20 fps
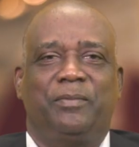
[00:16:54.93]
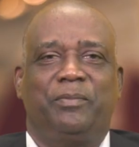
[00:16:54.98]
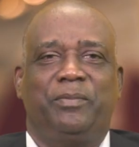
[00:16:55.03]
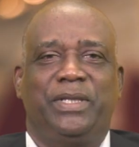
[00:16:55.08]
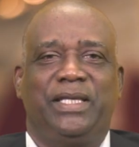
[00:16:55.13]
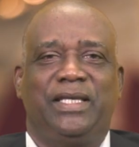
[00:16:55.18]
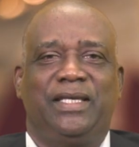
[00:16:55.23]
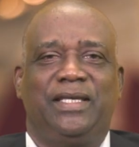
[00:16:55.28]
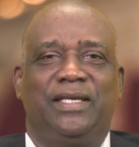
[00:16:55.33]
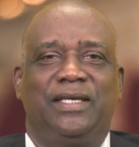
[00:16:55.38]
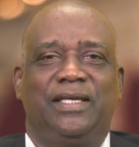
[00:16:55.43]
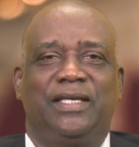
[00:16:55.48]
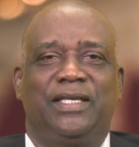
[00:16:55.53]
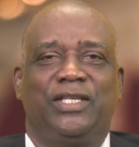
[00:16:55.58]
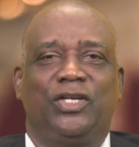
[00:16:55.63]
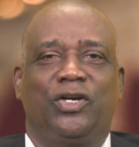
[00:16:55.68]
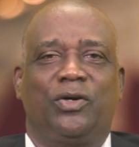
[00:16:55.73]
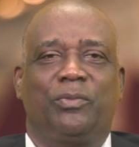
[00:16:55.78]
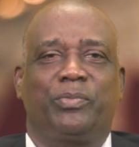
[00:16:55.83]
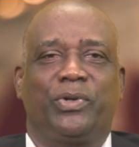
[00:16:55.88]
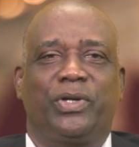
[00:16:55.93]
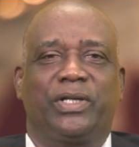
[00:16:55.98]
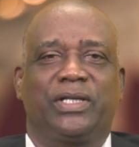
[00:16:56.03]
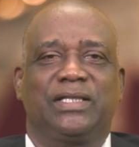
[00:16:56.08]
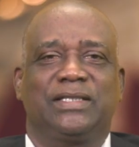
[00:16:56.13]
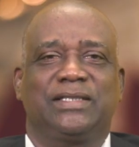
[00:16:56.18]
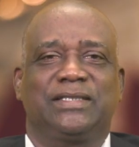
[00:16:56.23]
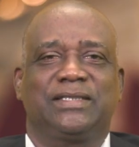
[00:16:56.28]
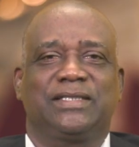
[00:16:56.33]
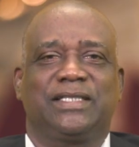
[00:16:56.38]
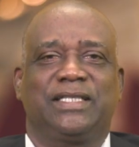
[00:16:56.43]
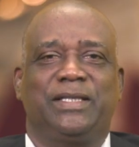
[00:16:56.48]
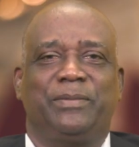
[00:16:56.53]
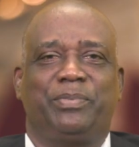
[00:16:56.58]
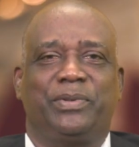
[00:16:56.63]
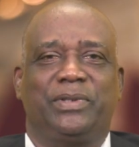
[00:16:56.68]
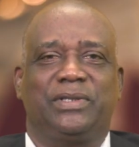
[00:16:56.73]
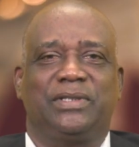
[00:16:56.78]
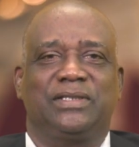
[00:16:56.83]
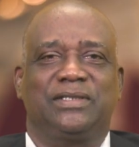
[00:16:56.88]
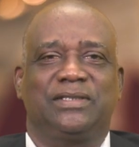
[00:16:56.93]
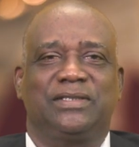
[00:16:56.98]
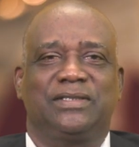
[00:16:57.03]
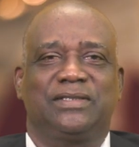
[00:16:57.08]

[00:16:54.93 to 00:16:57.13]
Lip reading: Be your brother's keeper.